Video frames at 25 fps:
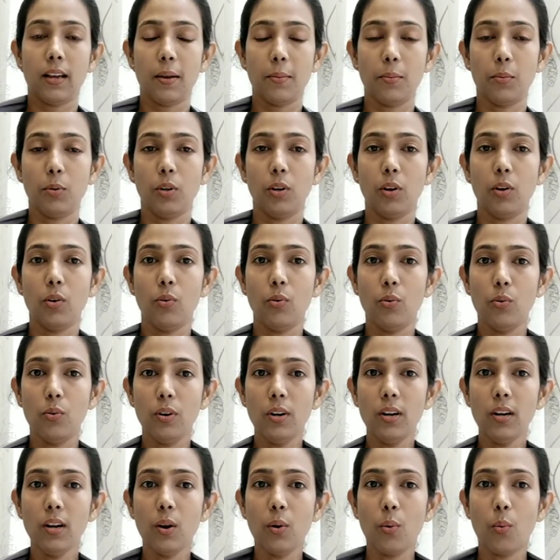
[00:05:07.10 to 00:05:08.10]
I'm going to
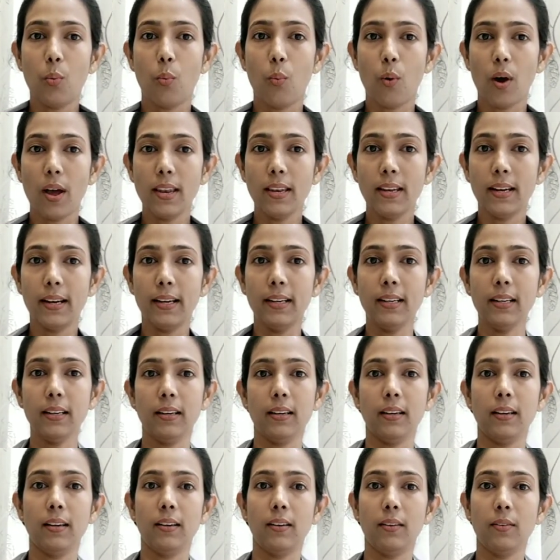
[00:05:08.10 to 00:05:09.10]
hold one end
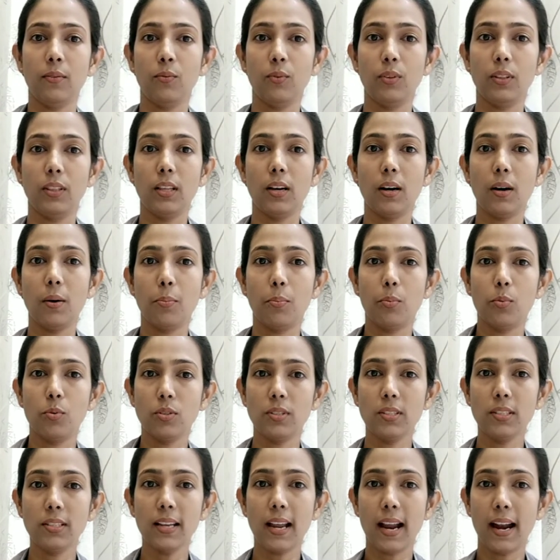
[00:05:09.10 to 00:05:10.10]
with the
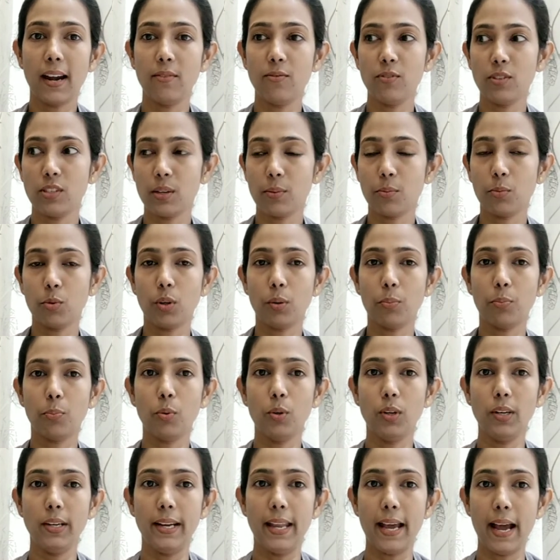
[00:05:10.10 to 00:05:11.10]
opposite hand, which I'm going to
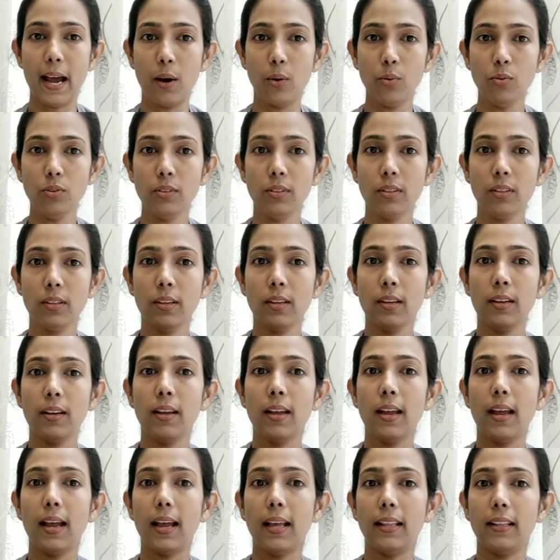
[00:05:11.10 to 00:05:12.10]
pull down,
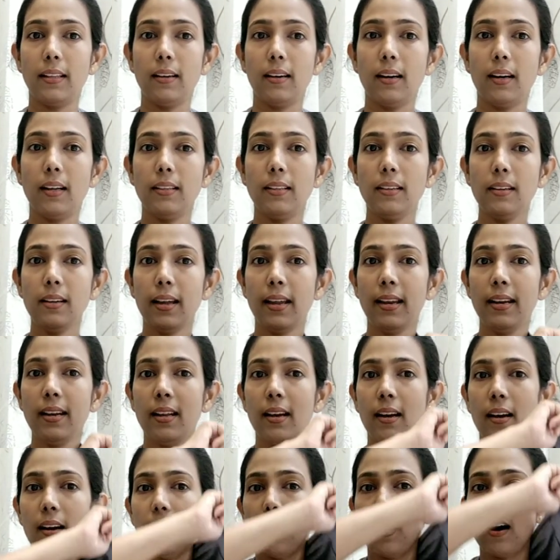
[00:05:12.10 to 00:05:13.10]
and the other
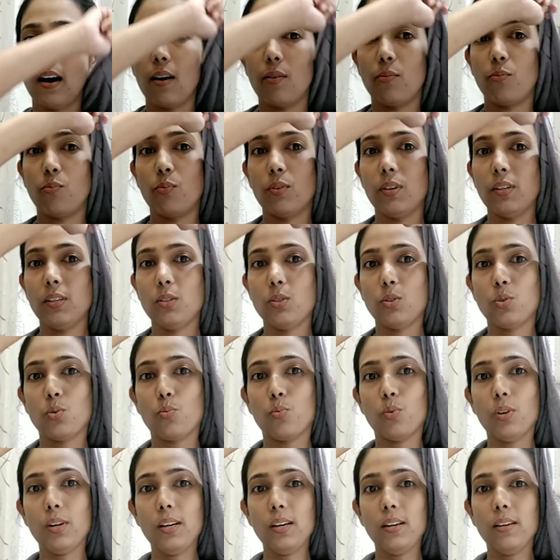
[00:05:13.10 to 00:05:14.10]
end upwards
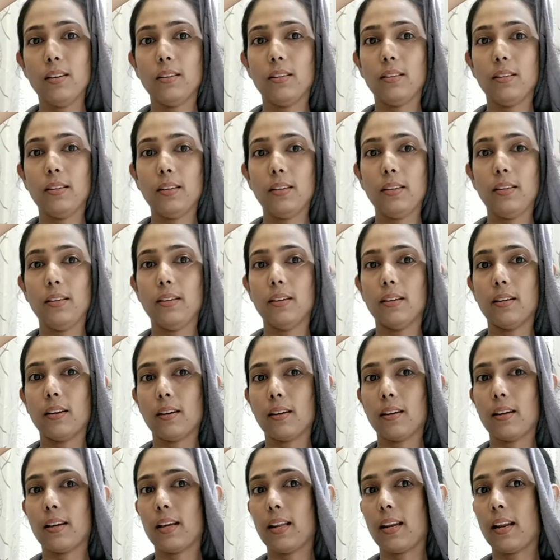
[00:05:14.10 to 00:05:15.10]
toward the
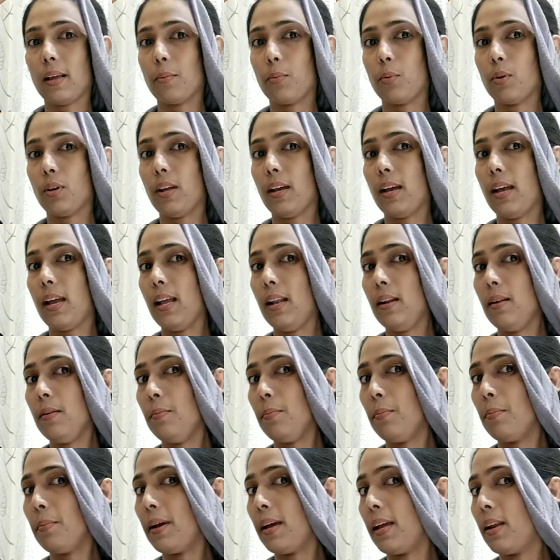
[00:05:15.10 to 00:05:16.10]
ear, and I'm going to
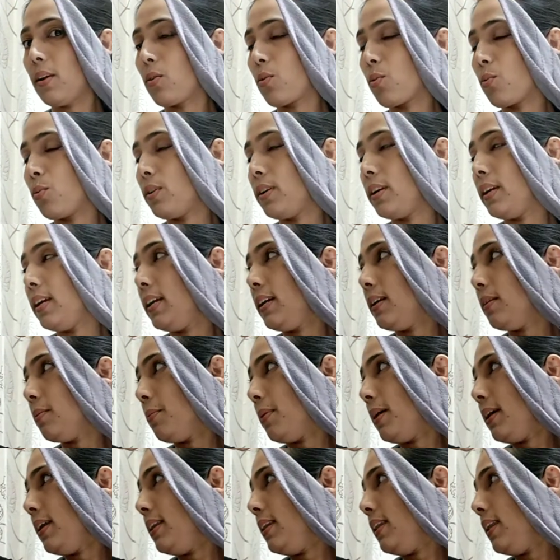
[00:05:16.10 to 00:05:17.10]
help and rotate
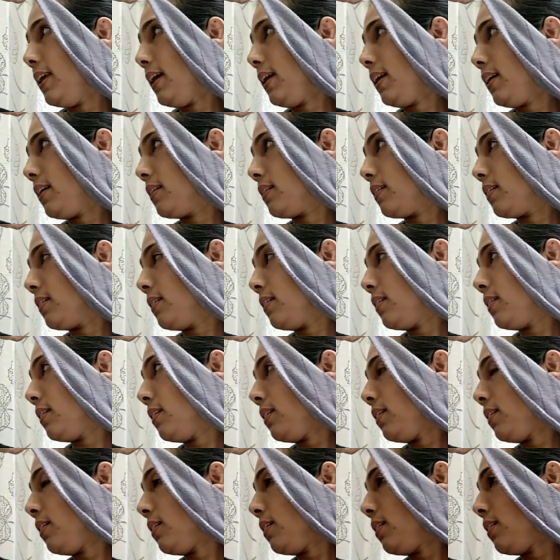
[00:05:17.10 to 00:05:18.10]
my neck
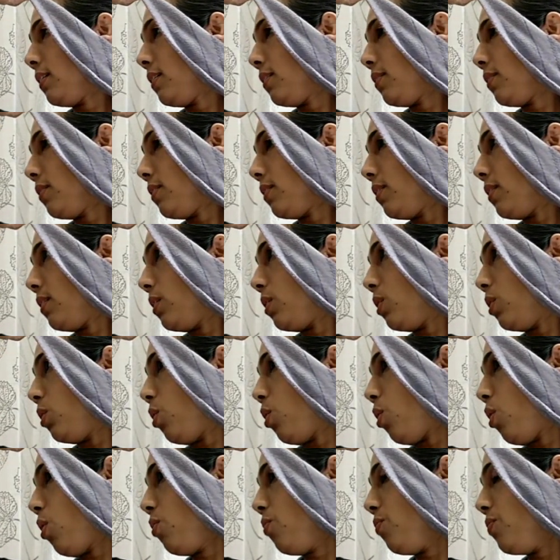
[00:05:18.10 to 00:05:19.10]

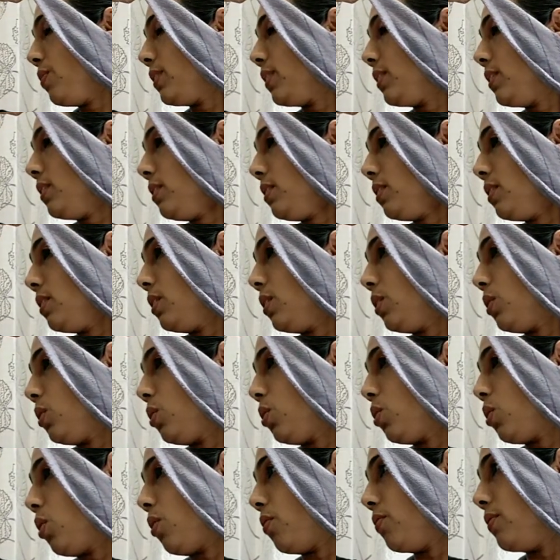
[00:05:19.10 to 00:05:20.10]
along with the
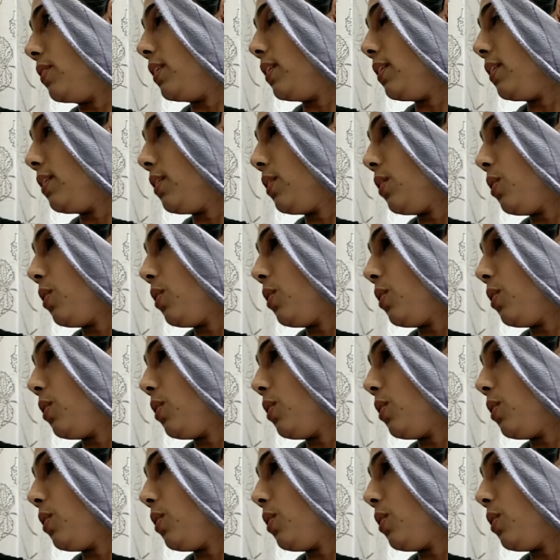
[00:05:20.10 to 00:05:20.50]
towel.